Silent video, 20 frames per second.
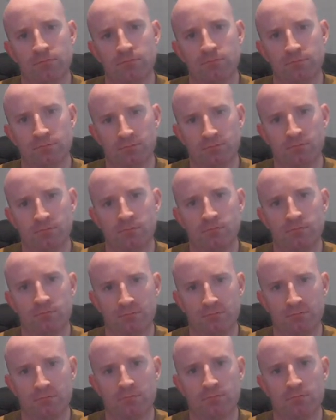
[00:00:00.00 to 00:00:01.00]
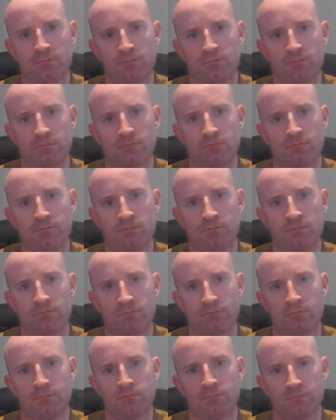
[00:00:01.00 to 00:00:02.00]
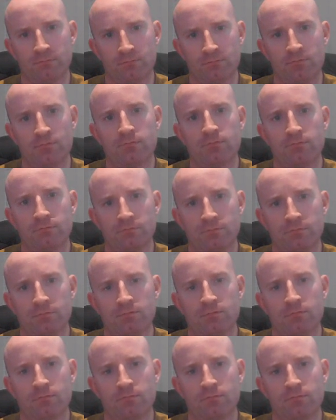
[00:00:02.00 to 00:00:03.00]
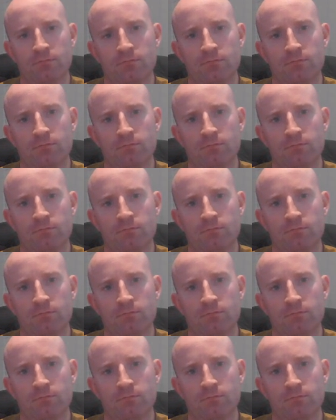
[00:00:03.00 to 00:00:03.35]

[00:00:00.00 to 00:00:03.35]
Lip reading: No words are spoken by the person on screen.